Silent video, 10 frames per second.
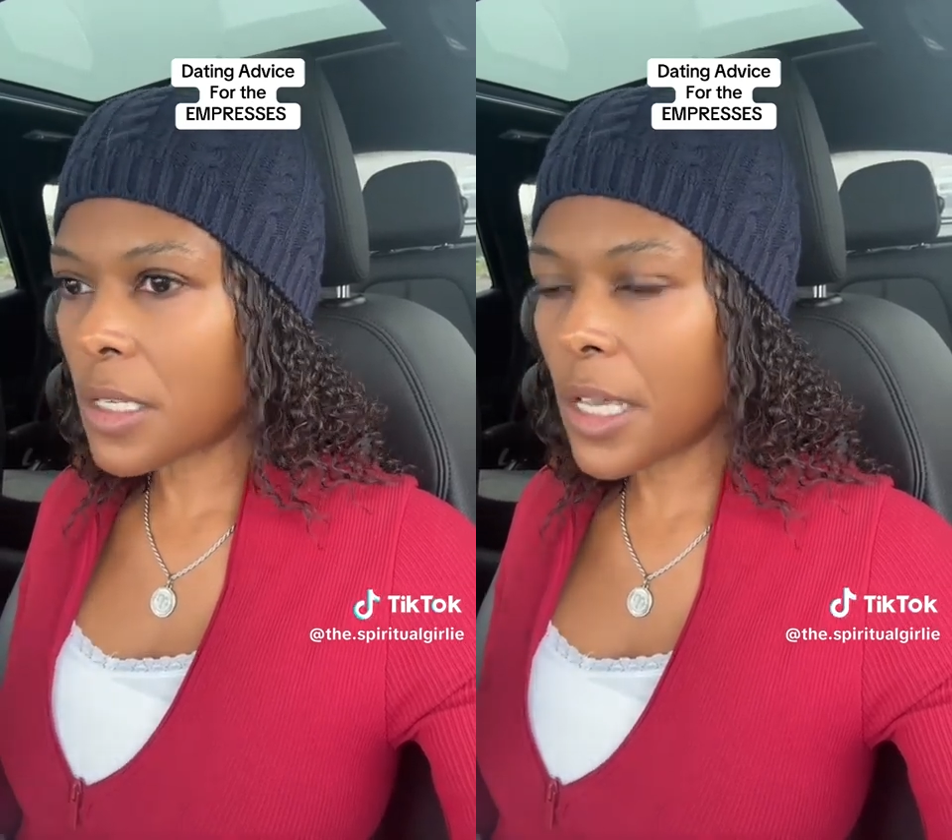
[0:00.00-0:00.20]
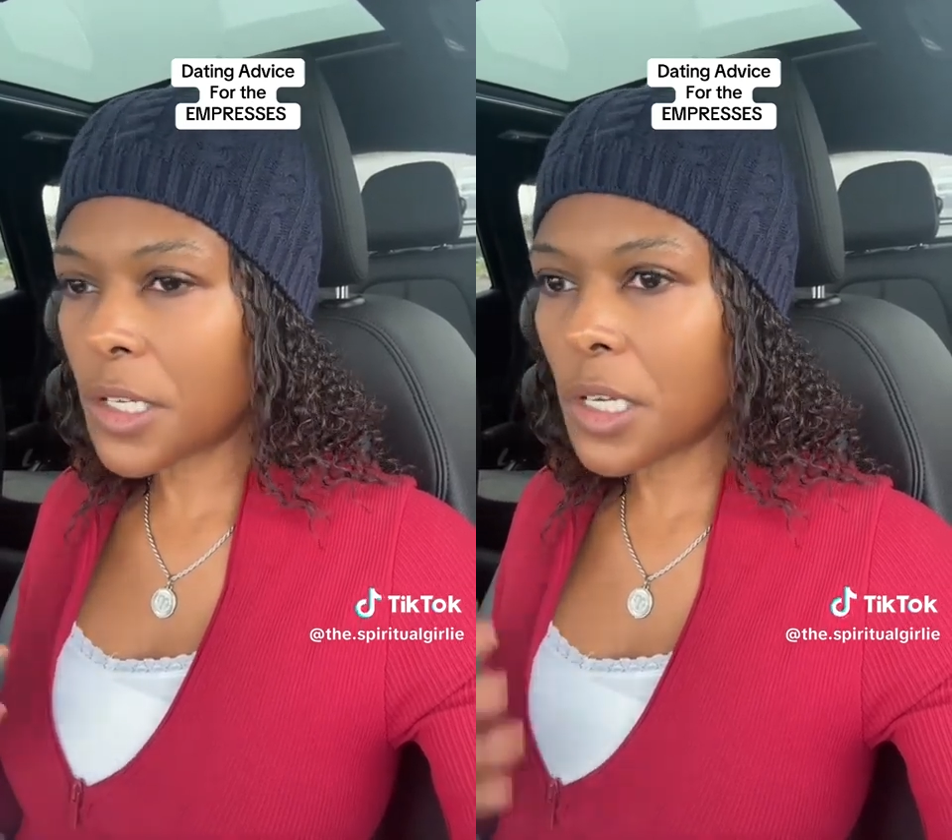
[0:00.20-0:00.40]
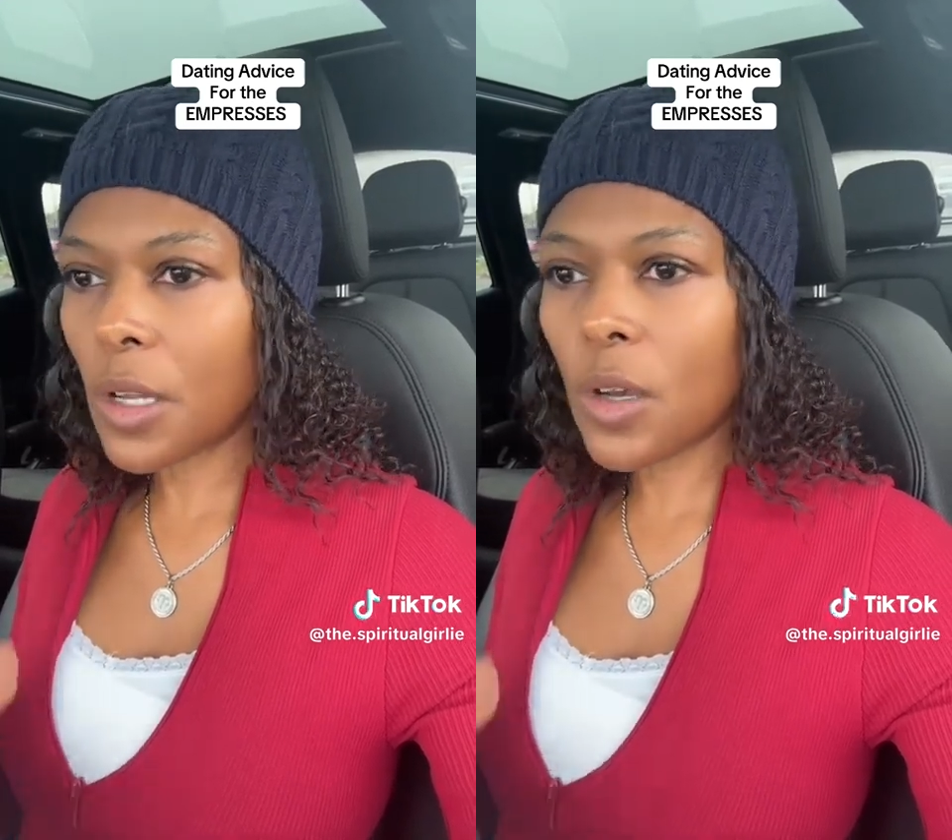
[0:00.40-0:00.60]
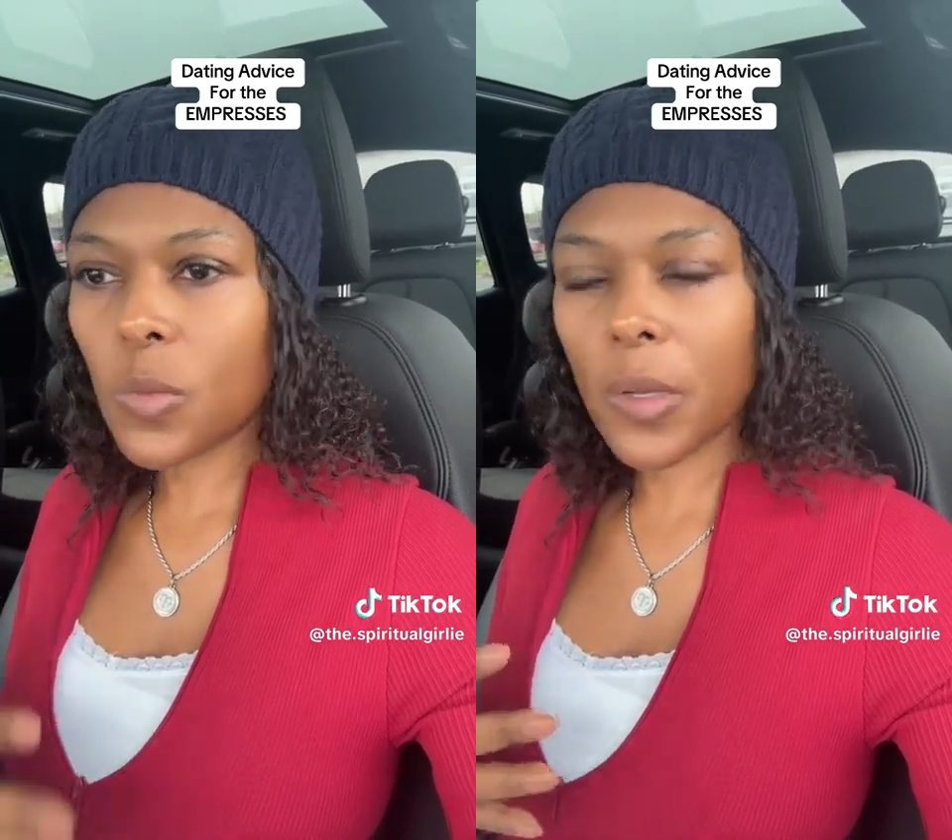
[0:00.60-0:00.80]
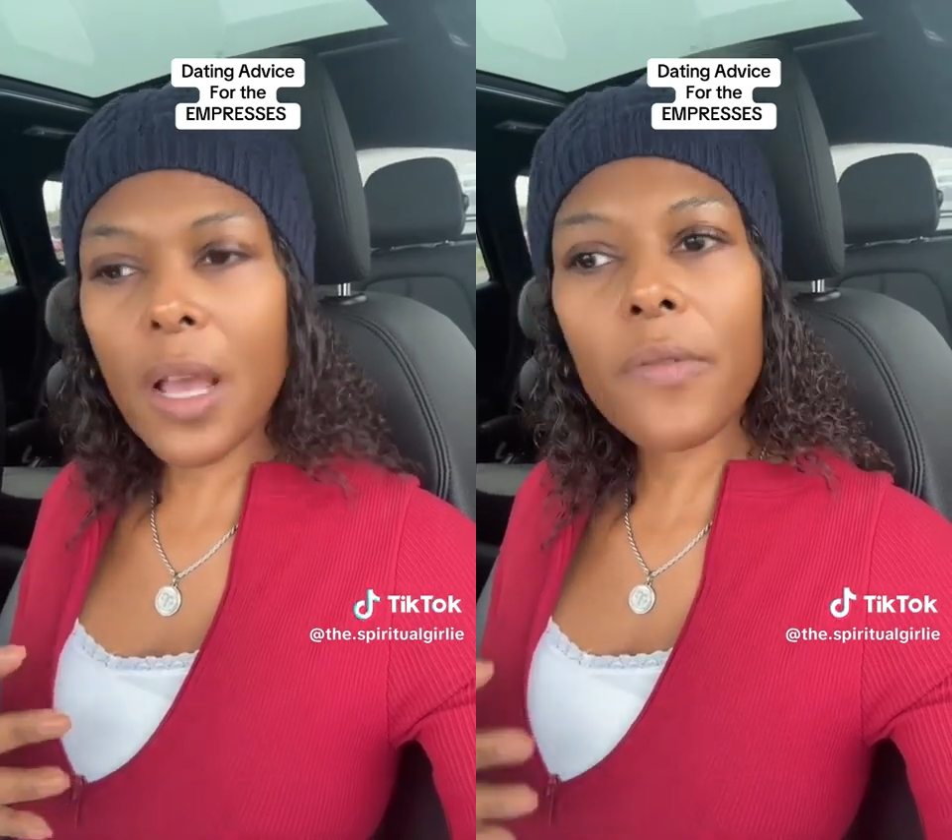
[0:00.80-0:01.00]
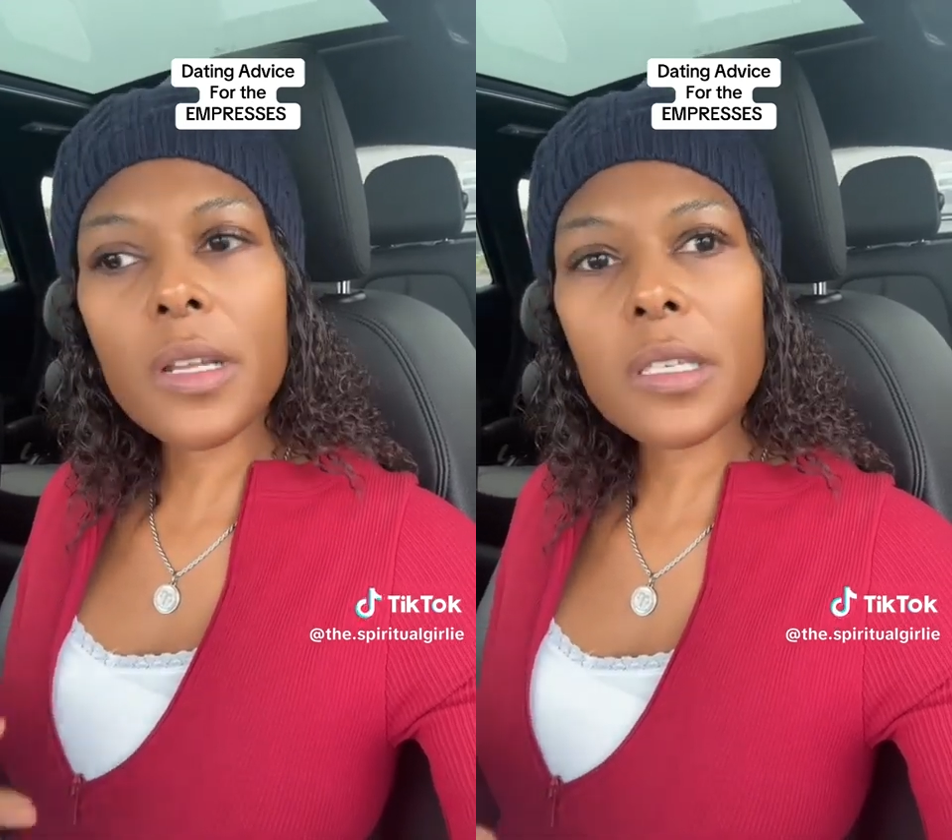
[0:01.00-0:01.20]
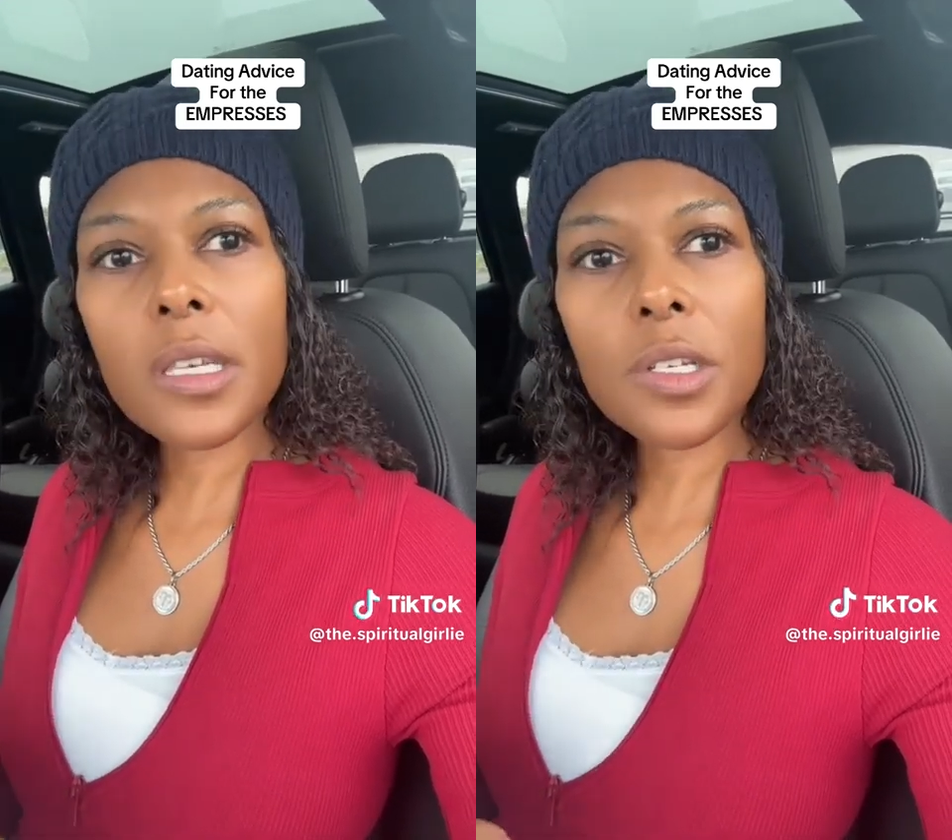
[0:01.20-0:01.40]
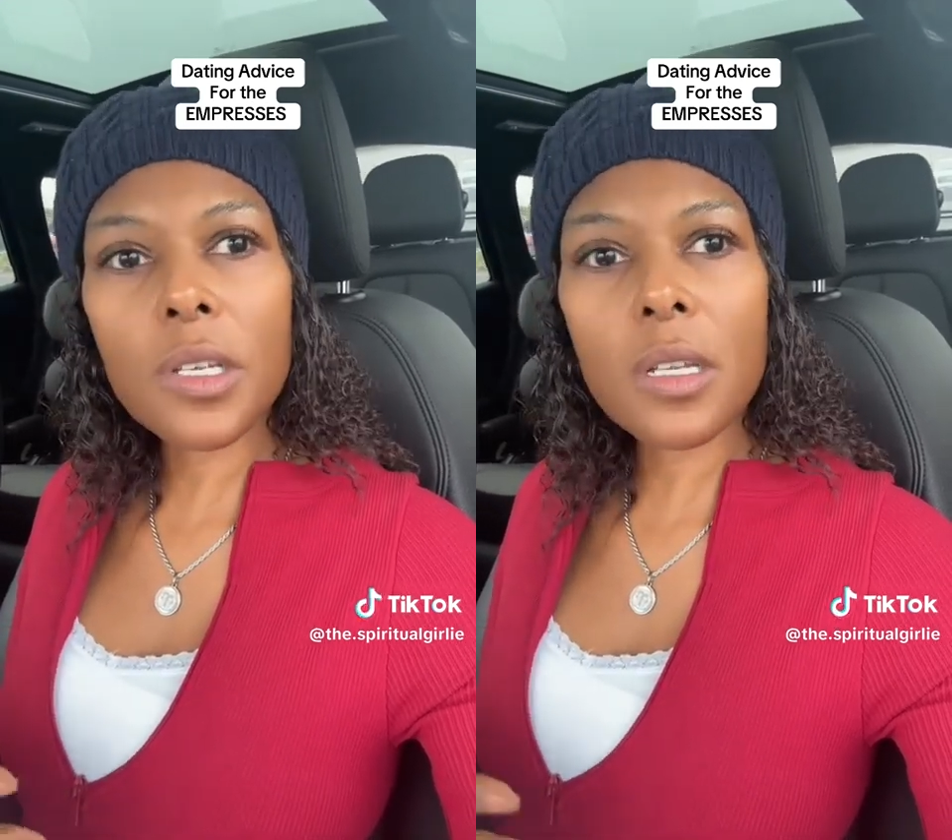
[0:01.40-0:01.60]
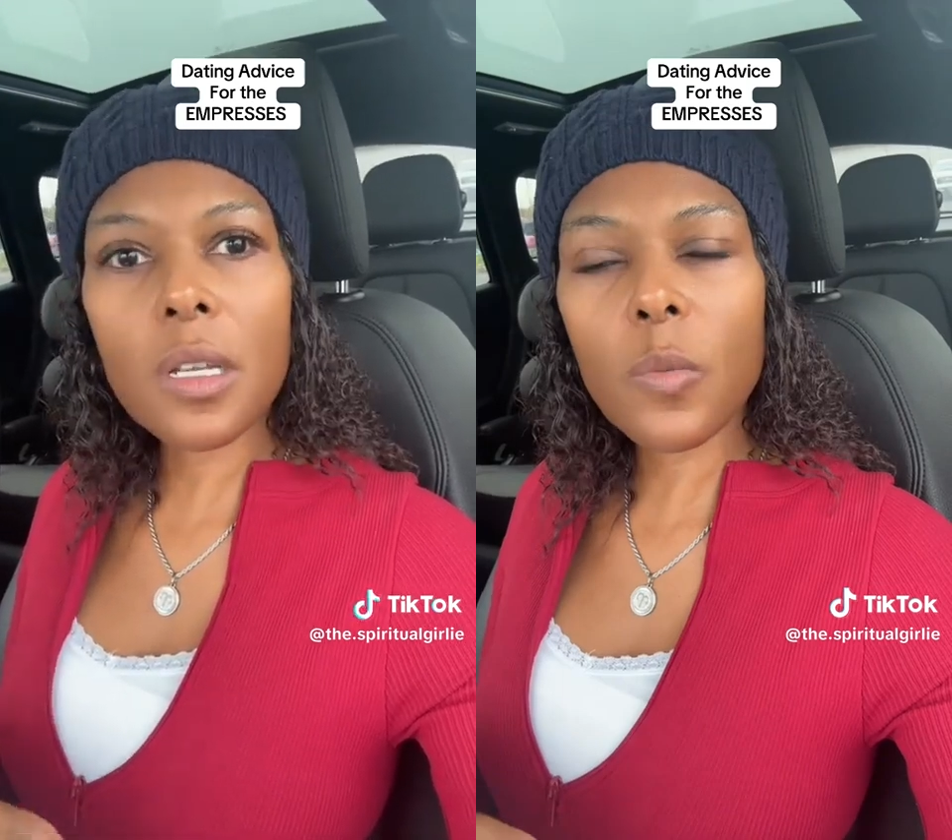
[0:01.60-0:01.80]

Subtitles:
and she knows whatever decision